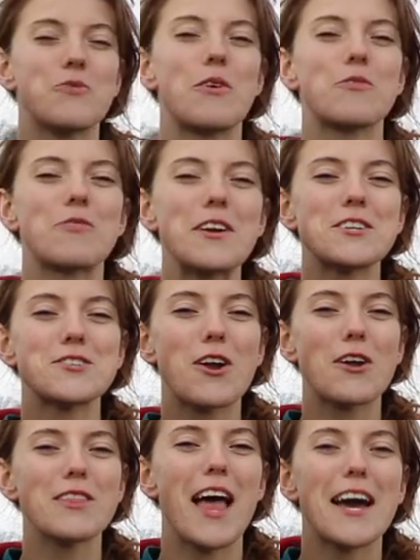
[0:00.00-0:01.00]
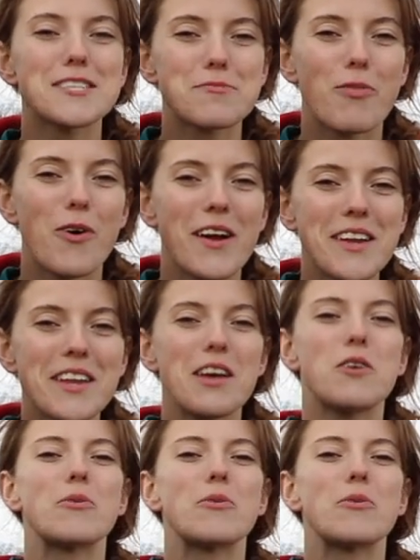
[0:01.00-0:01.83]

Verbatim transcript: We've reached our last point,